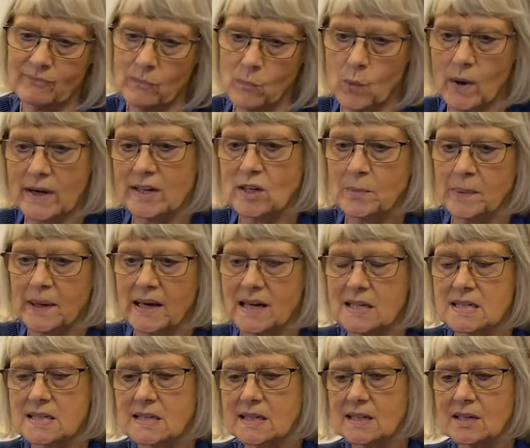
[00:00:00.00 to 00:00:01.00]
When you
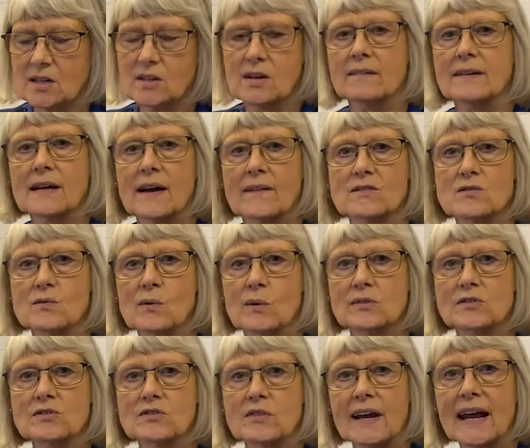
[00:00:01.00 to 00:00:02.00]
paint it, you don't have to
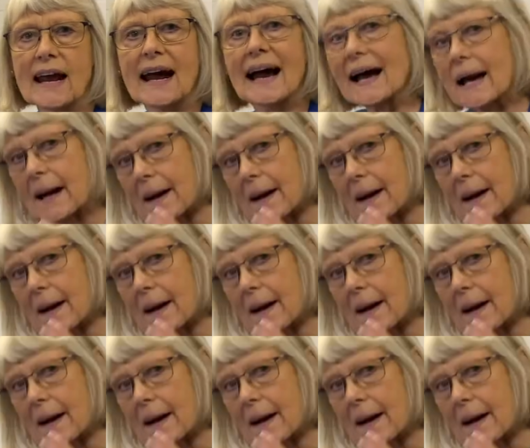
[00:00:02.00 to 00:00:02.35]
alter it.